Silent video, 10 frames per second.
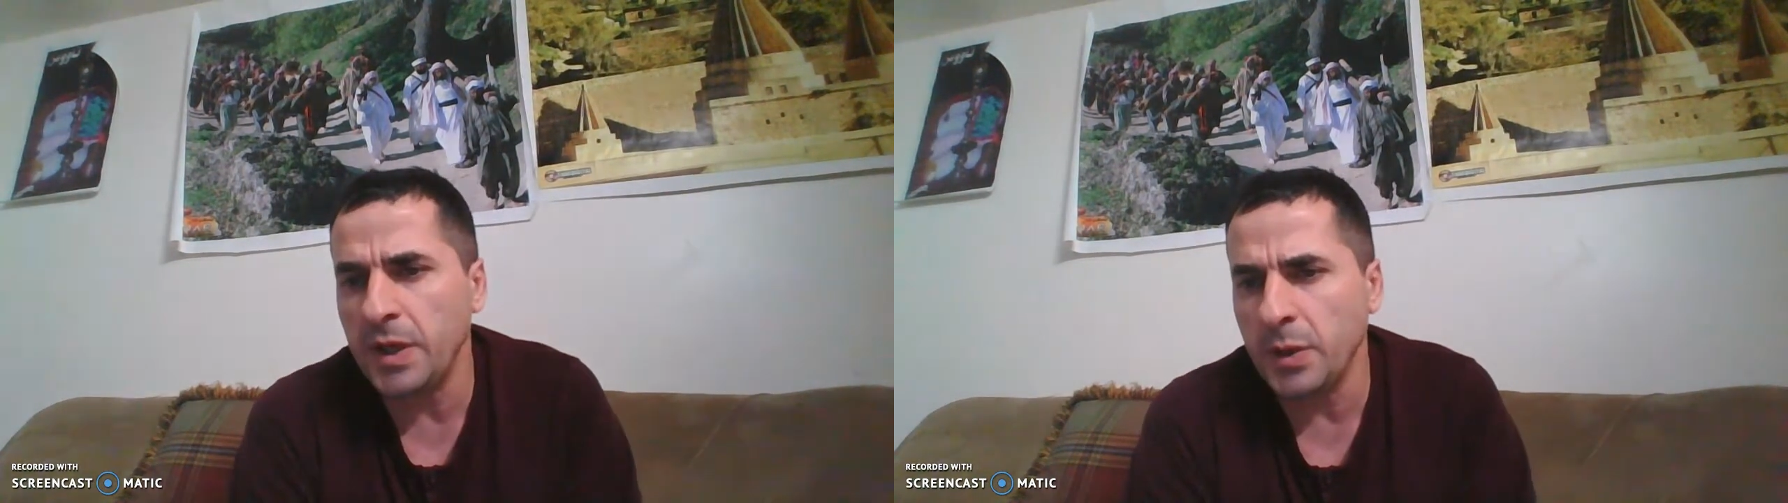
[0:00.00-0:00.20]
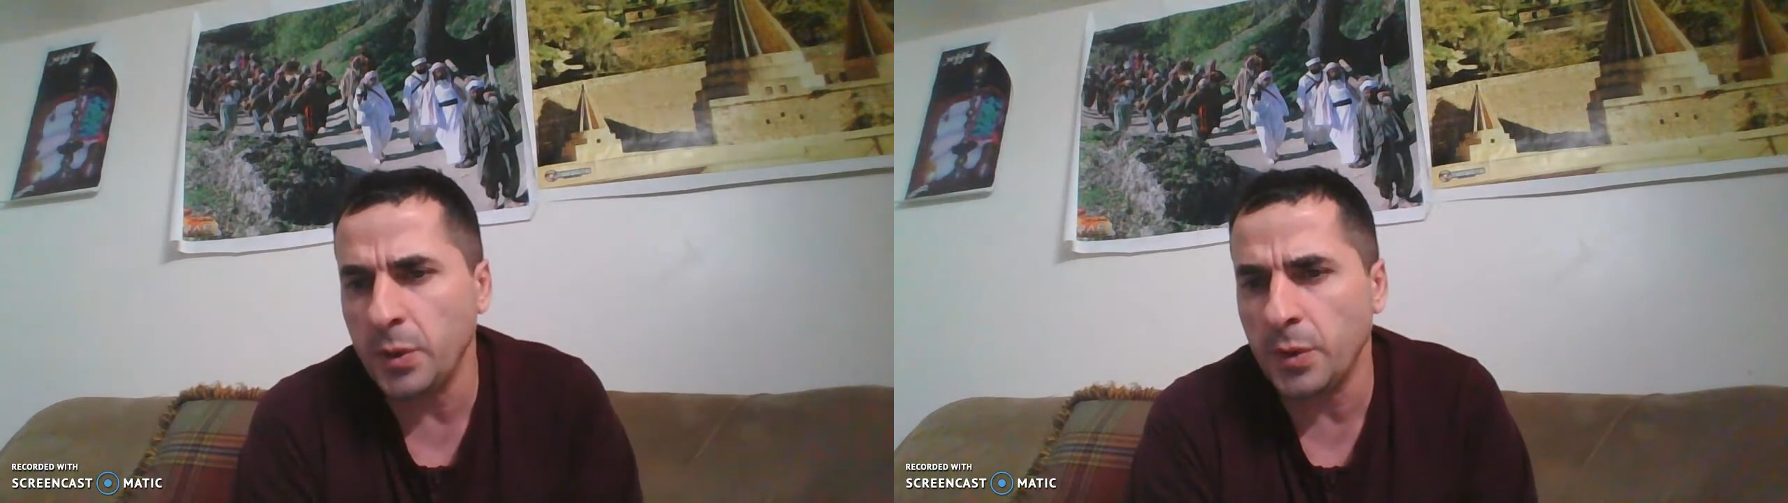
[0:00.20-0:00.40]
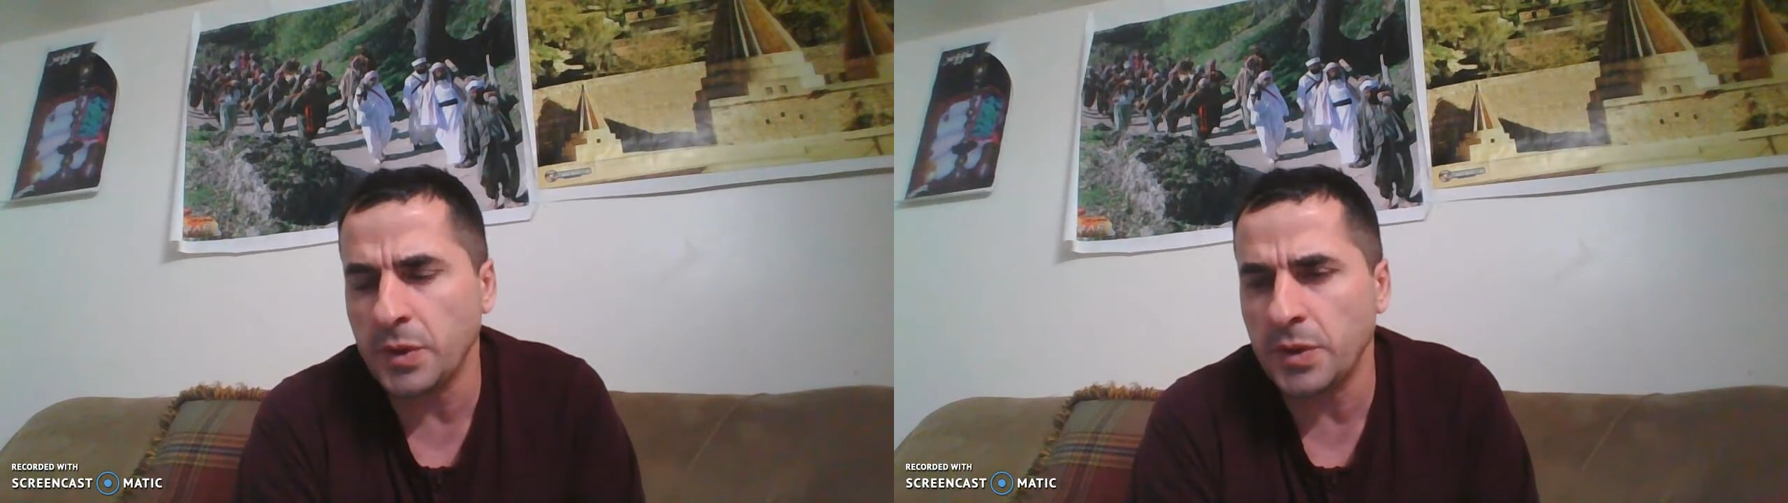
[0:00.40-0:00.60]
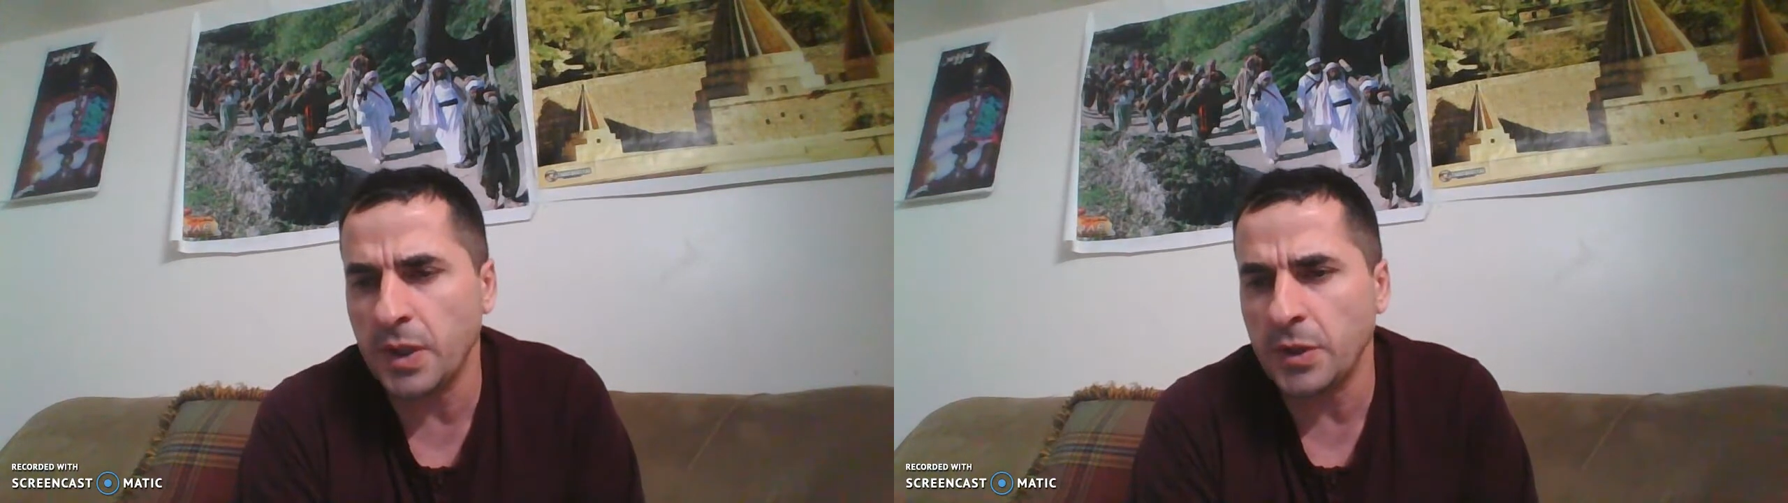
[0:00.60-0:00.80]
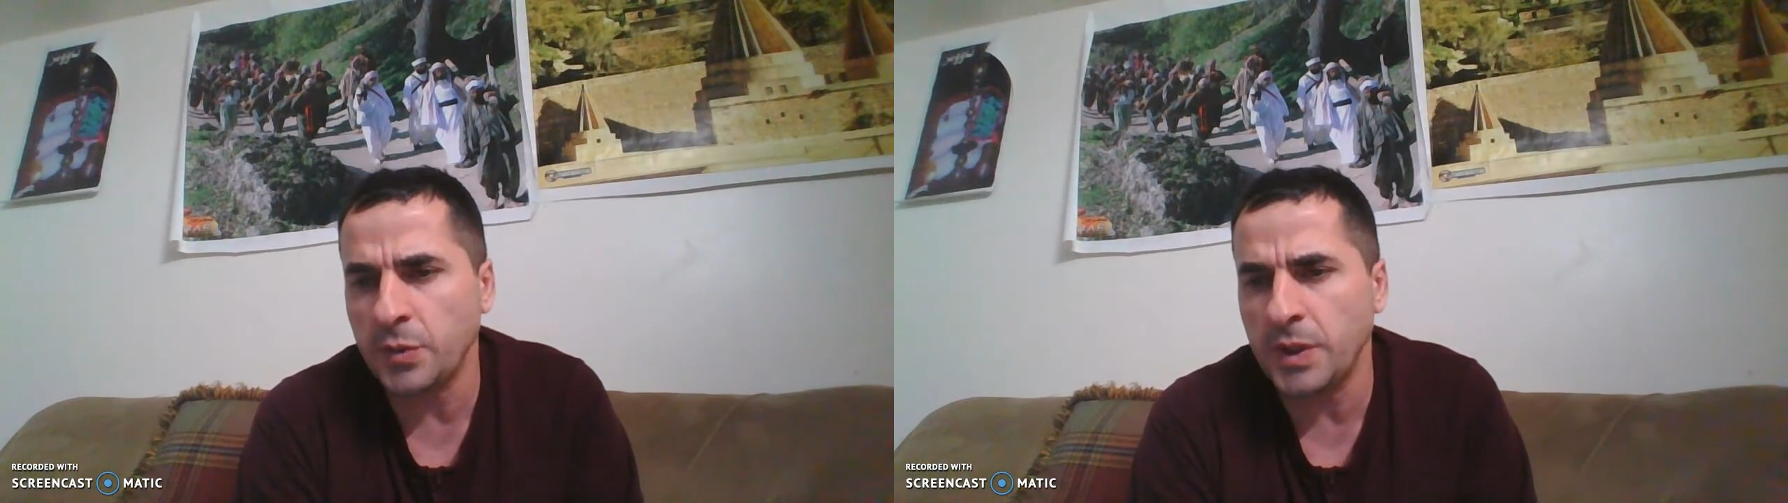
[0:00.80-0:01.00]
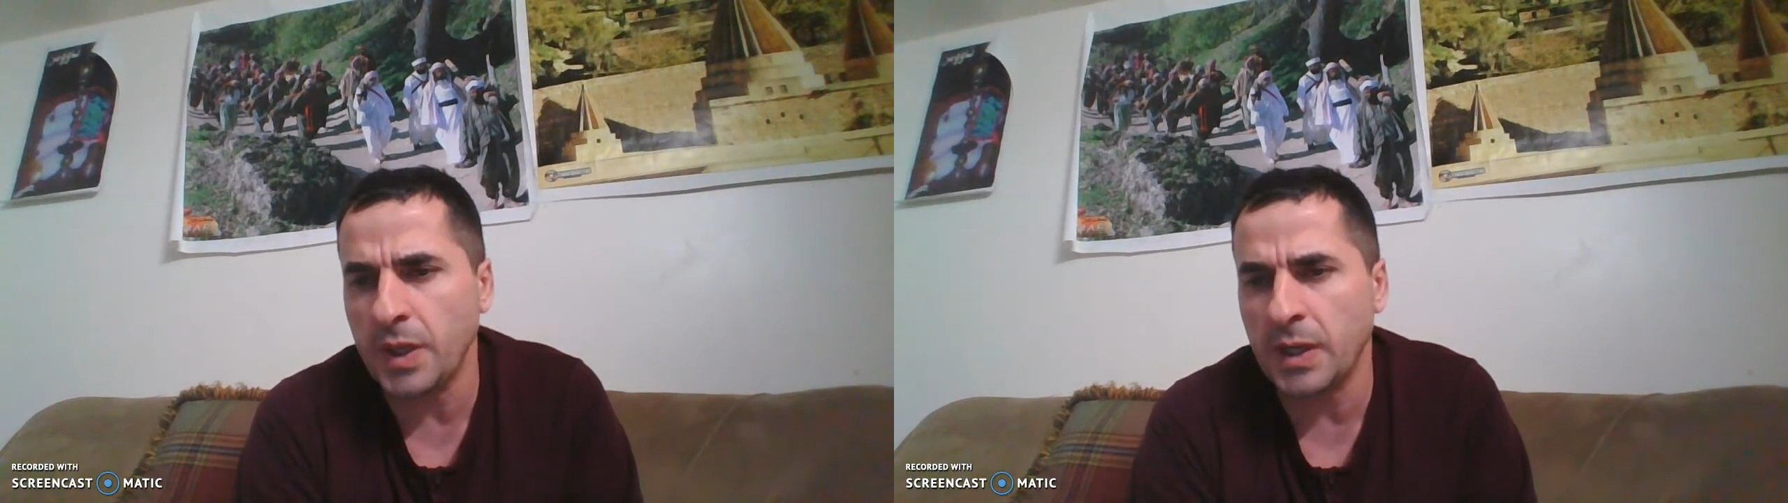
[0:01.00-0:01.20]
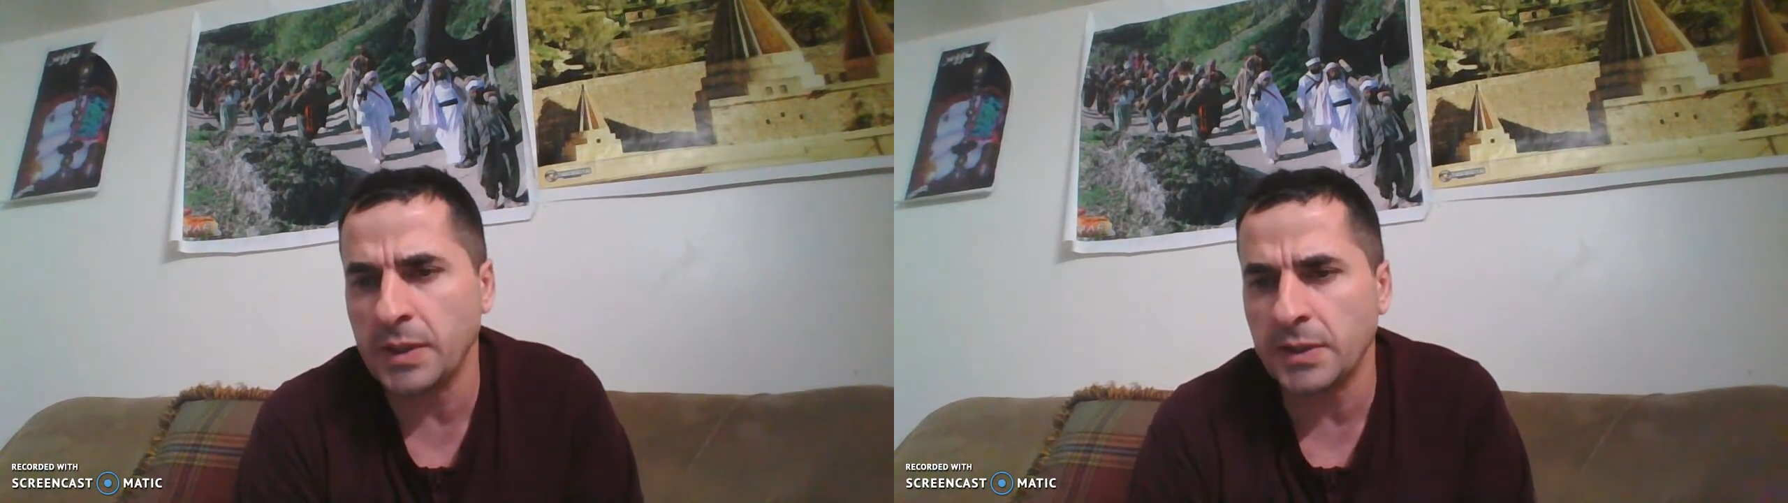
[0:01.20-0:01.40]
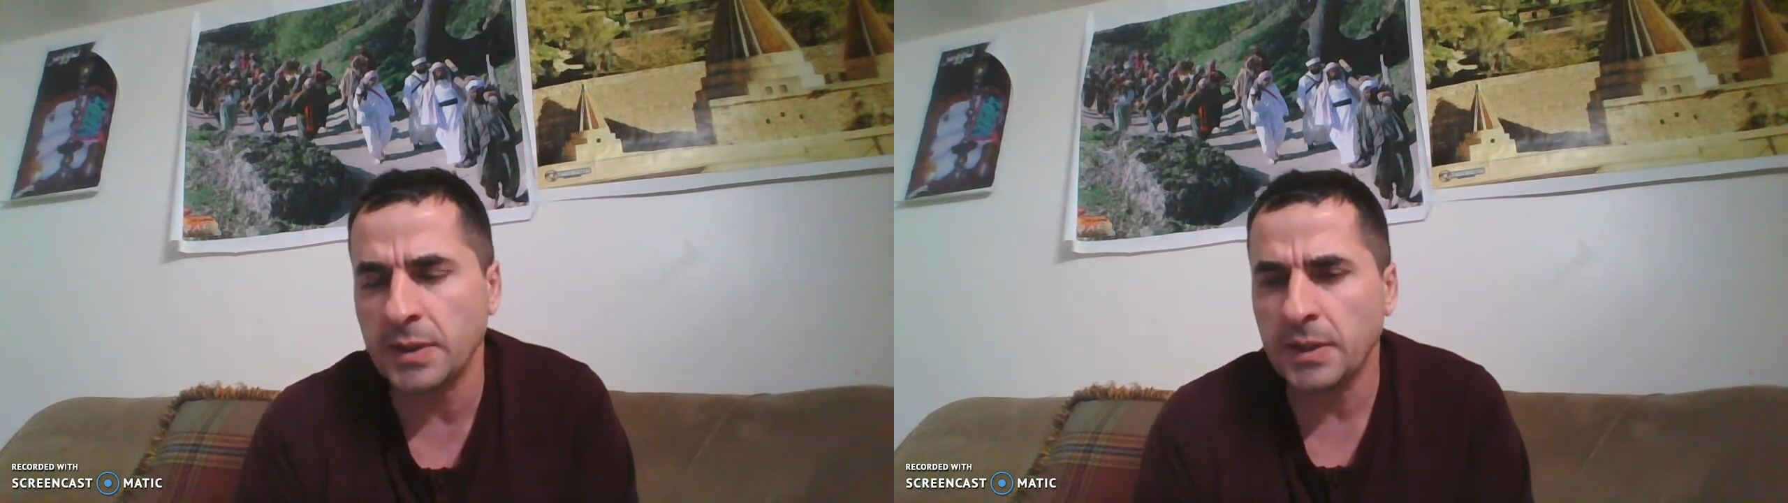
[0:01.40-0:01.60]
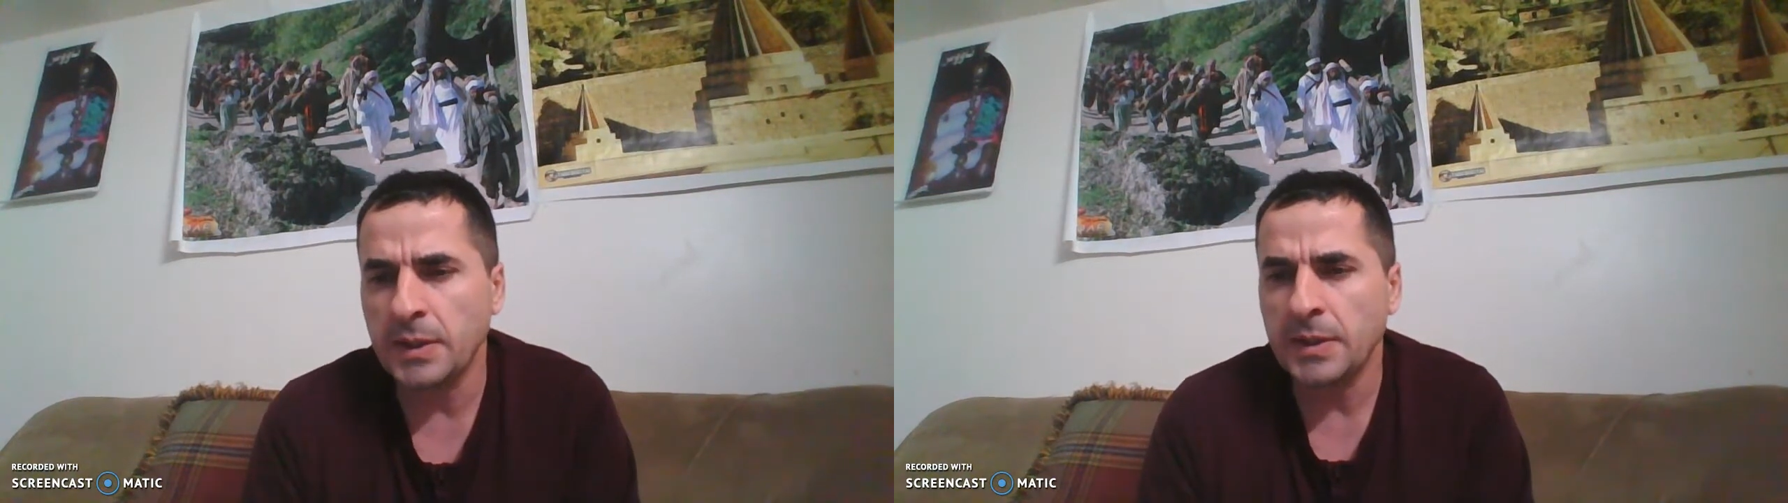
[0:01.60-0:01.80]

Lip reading: errors that we as